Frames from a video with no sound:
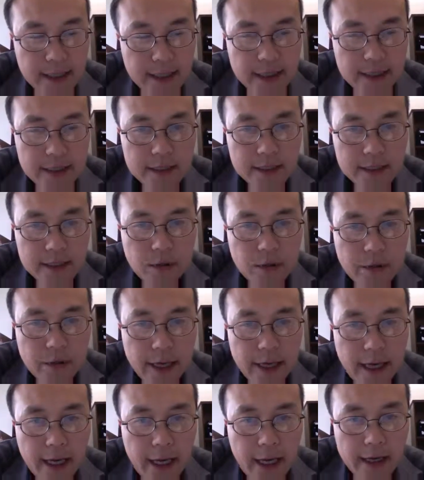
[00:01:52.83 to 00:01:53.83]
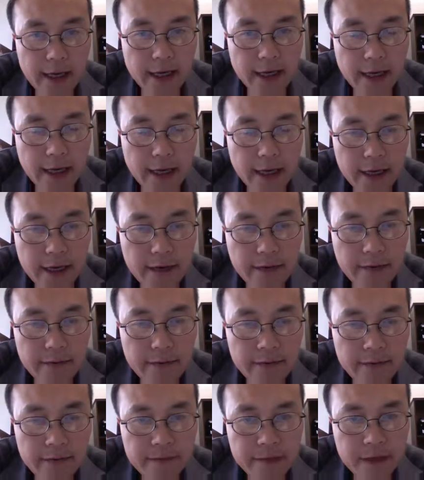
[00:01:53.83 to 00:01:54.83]
So we had a
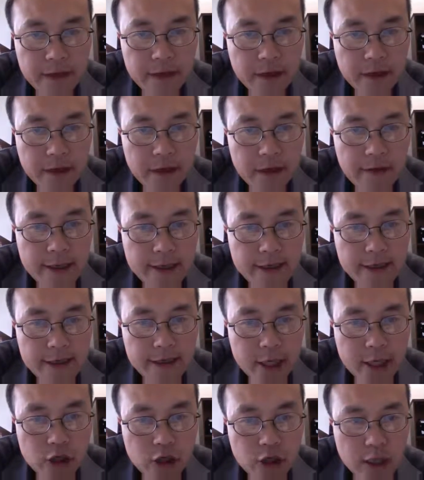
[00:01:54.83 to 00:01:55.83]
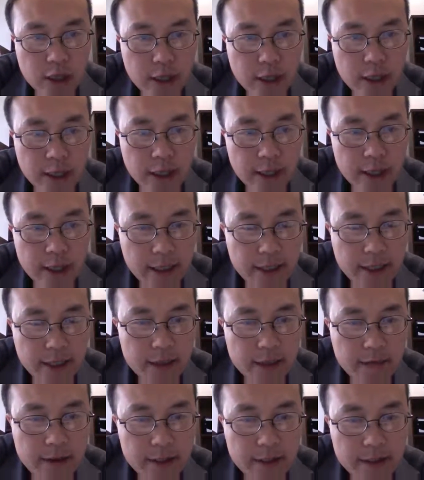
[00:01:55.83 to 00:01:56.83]
advising session in each
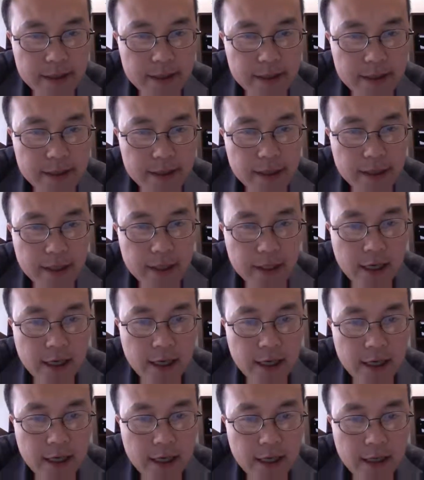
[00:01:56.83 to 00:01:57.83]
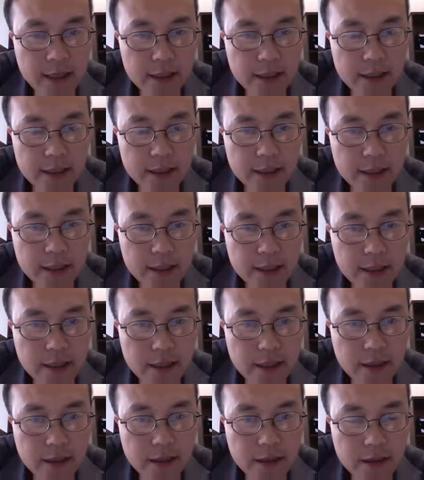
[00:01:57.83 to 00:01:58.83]
semester, and
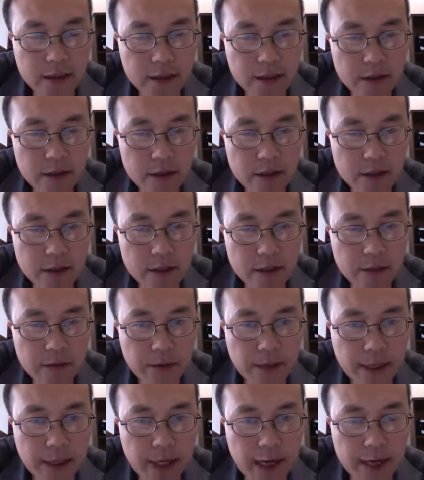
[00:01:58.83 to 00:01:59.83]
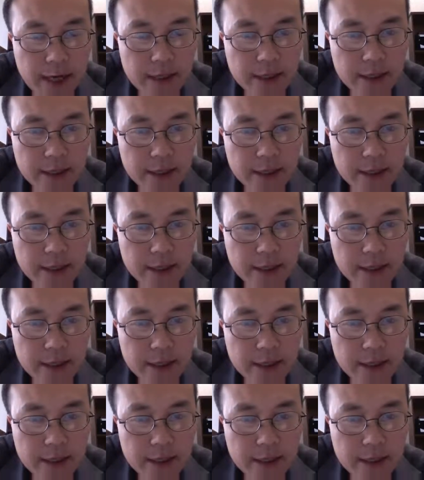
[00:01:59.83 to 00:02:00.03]
we had